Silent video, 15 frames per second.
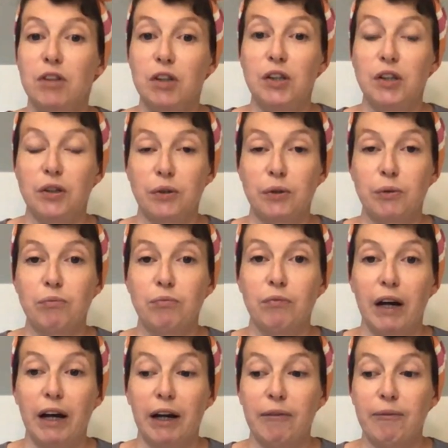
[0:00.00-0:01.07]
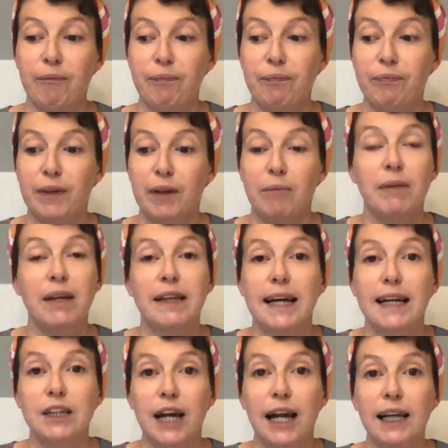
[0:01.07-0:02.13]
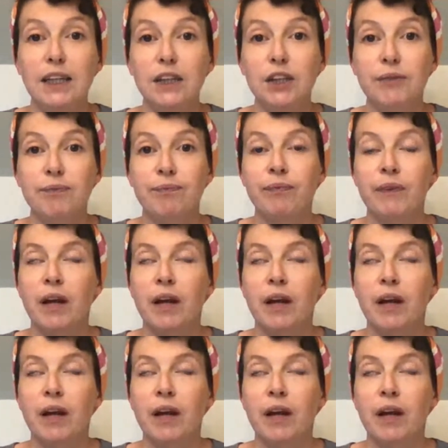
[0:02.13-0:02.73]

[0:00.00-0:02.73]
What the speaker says: to meet that challenge.